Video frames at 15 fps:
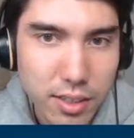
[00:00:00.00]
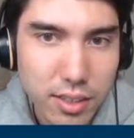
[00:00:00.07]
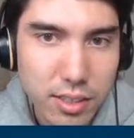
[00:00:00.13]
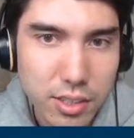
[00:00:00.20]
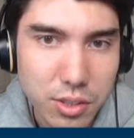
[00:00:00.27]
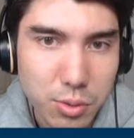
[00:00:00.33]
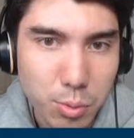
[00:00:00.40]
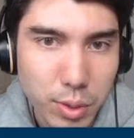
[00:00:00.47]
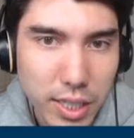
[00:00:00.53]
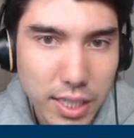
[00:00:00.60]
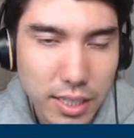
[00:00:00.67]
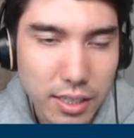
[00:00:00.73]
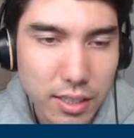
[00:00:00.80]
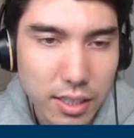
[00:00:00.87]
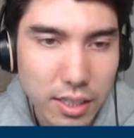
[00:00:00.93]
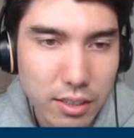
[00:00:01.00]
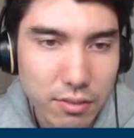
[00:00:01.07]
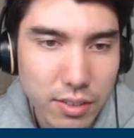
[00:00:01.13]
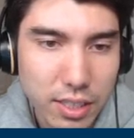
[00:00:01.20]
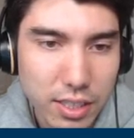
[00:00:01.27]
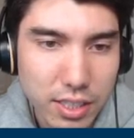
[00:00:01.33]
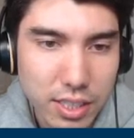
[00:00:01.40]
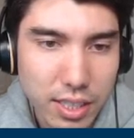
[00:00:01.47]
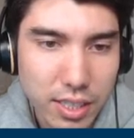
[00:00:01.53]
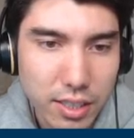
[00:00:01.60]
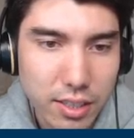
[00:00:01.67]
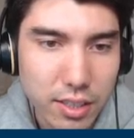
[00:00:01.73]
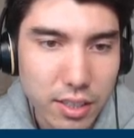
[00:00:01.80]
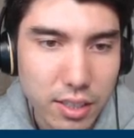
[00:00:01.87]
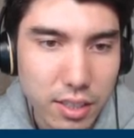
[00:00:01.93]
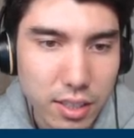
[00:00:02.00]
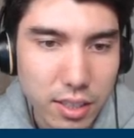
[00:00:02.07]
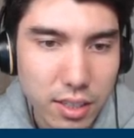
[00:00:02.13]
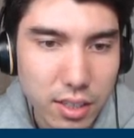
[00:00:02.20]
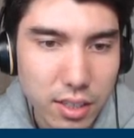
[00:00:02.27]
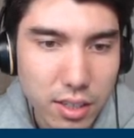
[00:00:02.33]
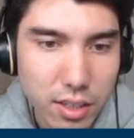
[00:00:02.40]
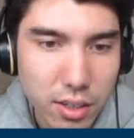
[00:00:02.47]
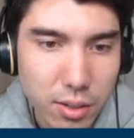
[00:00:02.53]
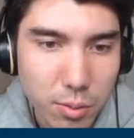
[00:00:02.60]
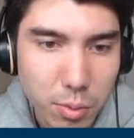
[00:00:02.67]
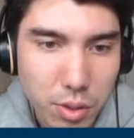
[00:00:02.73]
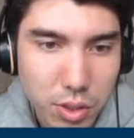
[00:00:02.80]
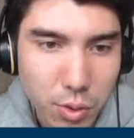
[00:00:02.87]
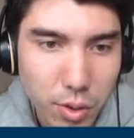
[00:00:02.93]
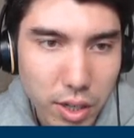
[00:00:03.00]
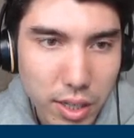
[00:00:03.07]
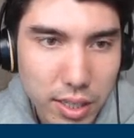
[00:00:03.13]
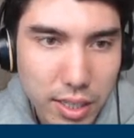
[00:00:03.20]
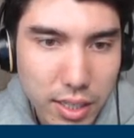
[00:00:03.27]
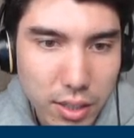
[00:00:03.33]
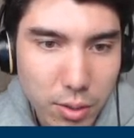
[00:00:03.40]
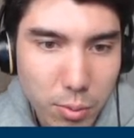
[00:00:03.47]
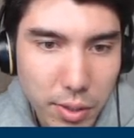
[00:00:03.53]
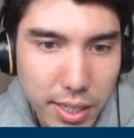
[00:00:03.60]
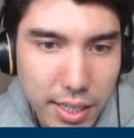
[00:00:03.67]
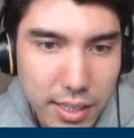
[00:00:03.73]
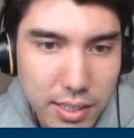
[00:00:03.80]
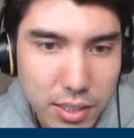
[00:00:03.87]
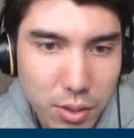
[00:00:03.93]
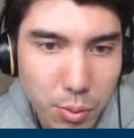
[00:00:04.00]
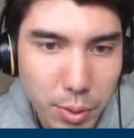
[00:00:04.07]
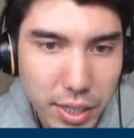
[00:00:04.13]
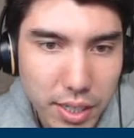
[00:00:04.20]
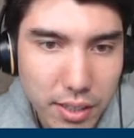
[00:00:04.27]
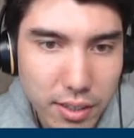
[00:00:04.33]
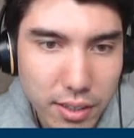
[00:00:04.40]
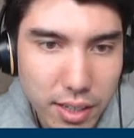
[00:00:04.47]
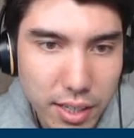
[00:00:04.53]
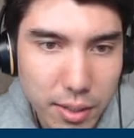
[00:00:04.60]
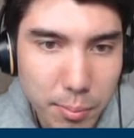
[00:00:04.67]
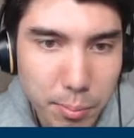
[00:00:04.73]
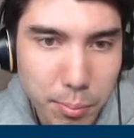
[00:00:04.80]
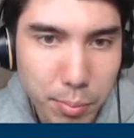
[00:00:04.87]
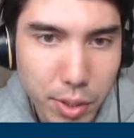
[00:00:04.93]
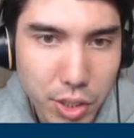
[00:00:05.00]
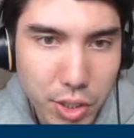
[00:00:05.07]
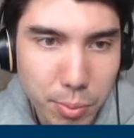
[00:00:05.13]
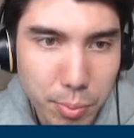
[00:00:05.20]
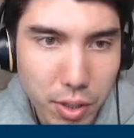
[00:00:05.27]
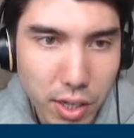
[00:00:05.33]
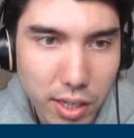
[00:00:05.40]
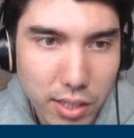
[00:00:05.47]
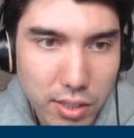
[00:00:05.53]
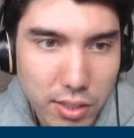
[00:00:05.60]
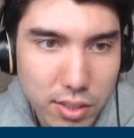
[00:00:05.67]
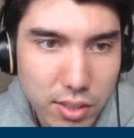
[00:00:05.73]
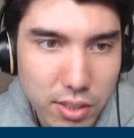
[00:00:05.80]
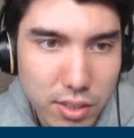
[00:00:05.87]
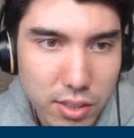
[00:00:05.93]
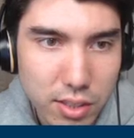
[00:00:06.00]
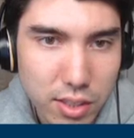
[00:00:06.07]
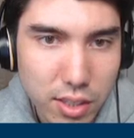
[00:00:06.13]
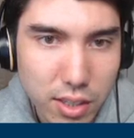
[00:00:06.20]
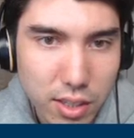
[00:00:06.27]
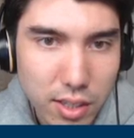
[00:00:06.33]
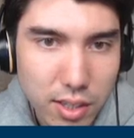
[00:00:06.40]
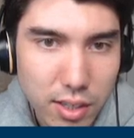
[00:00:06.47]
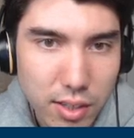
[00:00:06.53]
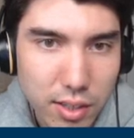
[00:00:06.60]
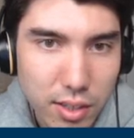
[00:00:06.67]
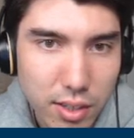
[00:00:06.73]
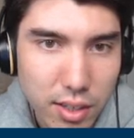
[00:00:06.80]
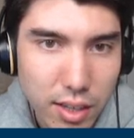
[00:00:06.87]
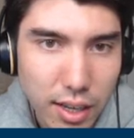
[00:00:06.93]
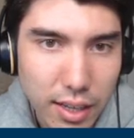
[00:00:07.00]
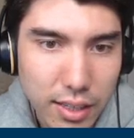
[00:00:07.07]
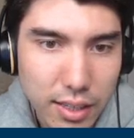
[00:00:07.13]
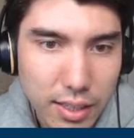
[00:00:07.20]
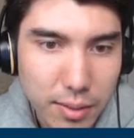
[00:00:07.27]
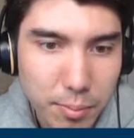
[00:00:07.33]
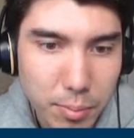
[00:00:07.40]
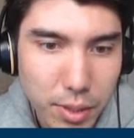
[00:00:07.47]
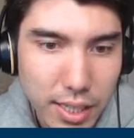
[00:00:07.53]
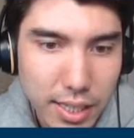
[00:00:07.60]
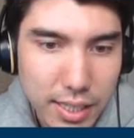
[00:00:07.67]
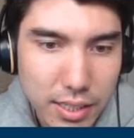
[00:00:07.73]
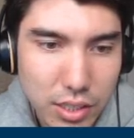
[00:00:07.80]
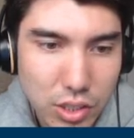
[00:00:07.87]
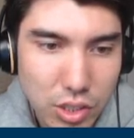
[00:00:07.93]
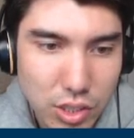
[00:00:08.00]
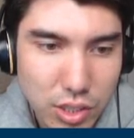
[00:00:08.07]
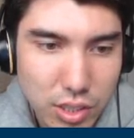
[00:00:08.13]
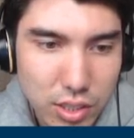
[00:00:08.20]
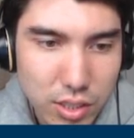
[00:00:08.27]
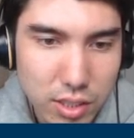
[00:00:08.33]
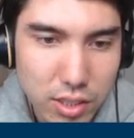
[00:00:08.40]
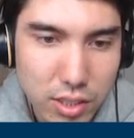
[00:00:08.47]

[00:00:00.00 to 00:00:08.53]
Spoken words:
swing in events there. What's going on here? White has a queen and a bunch of pawns. I think black is just